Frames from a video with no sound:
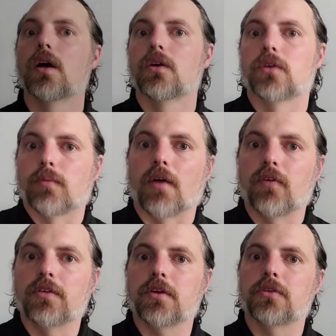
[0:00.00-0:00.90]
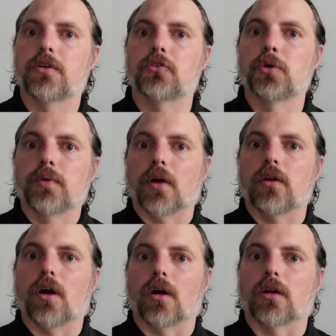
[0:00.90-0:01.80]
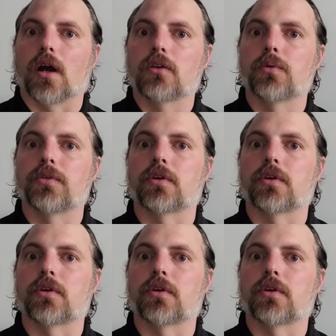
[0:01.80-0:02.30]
So my visit to the Troup County Archives was